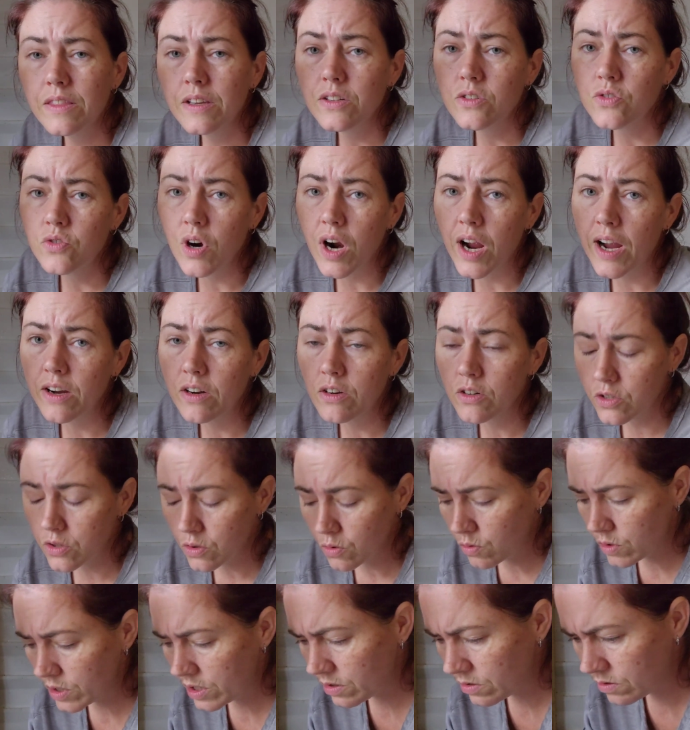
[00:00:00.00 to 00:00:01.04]
the drier
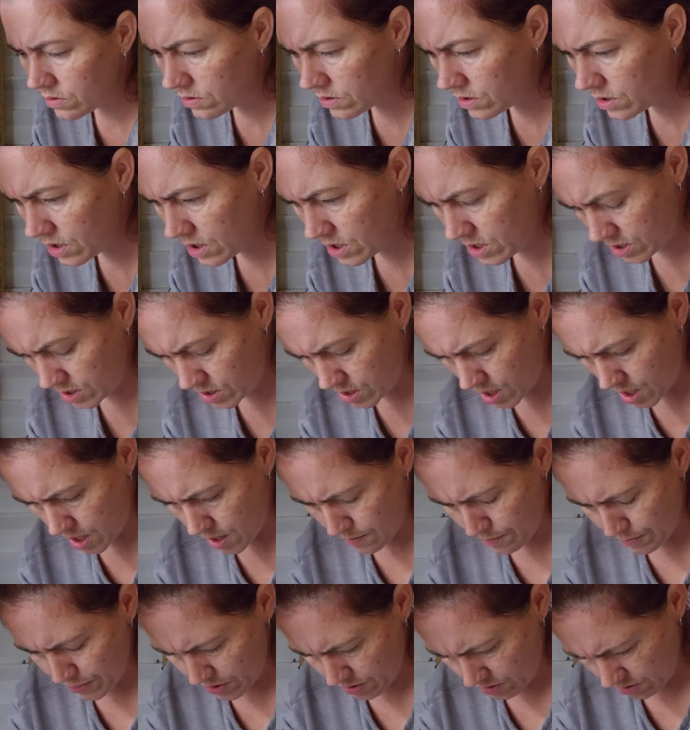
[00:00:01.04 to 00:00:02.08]
soil on
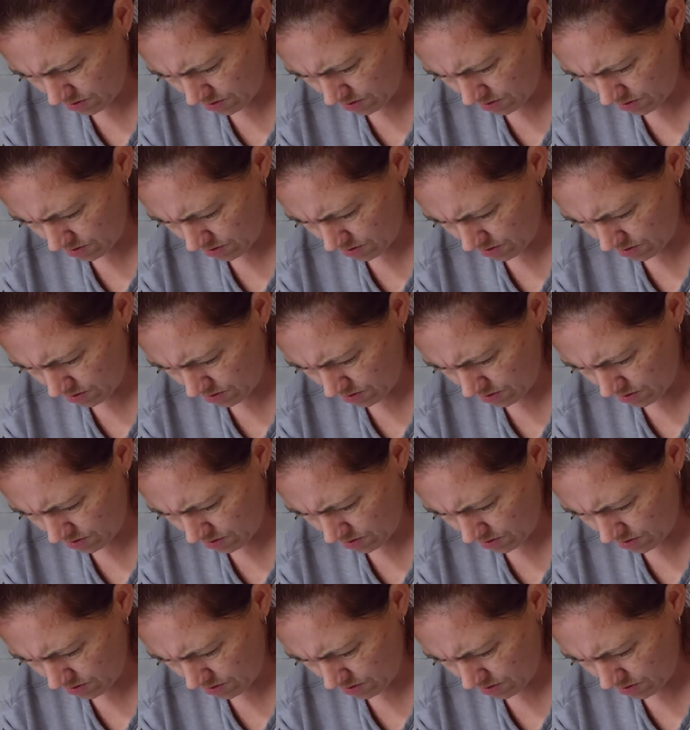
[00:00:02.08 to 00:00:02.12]
top.